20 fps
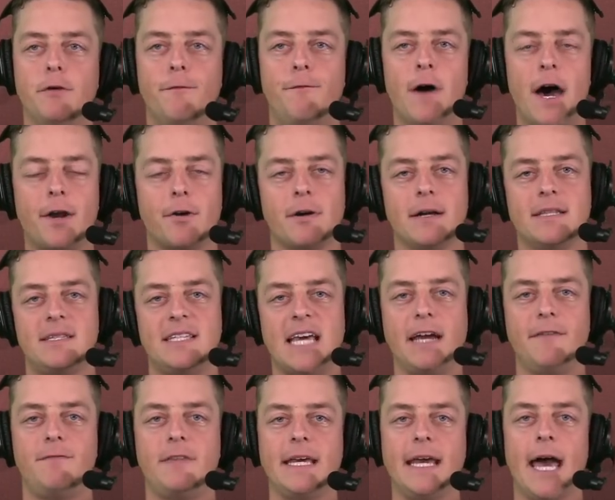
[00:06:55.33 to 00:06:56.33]
veteran
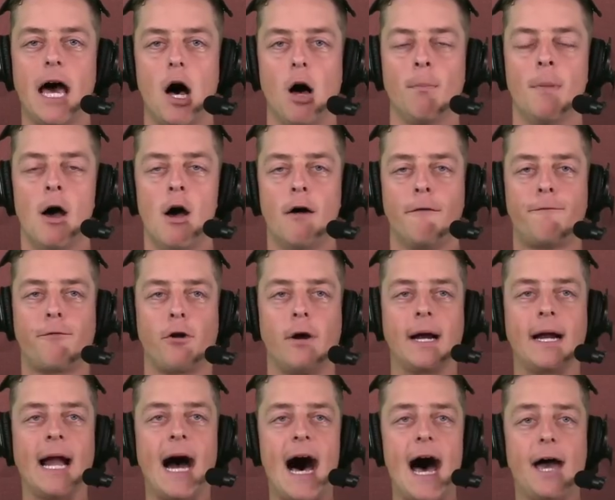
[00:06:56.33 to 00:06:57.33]
safety help for a
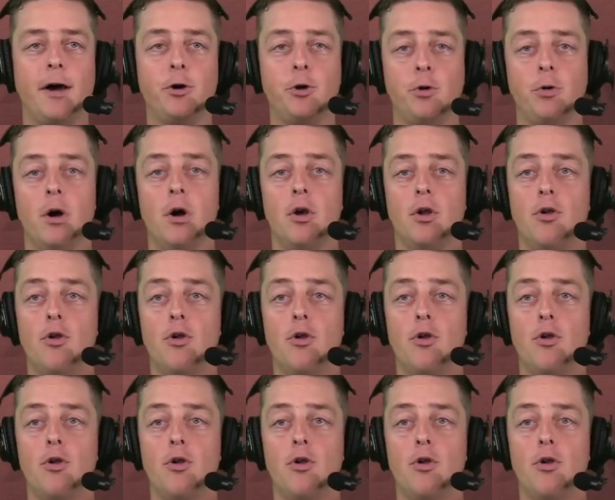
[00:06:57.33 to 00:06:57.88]
guy who